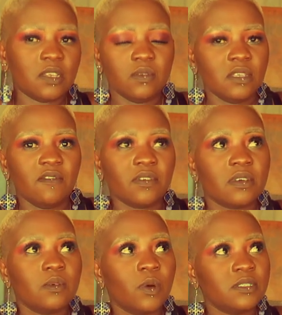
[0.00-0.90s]
don't
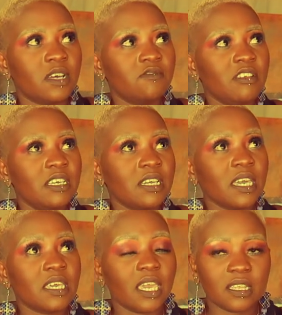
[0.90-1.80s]
ever want that feeling
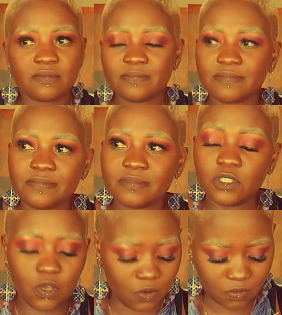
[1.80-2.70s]
again.
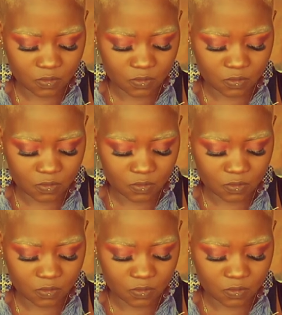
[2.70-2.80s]
No.